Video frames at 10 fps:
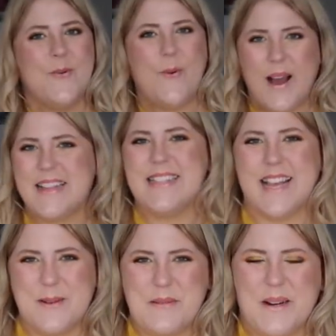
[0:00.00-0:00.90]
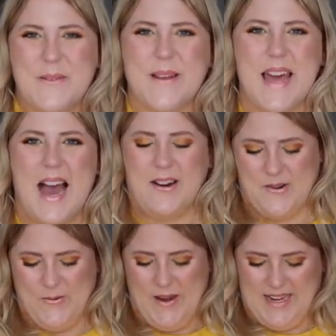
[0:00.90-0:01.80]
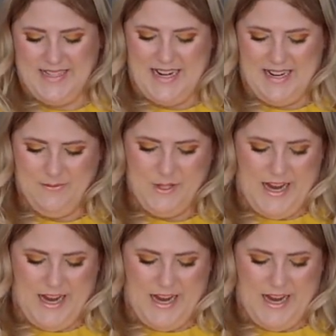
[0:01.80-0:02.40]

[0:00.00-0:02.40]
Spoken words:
What summer without a white denim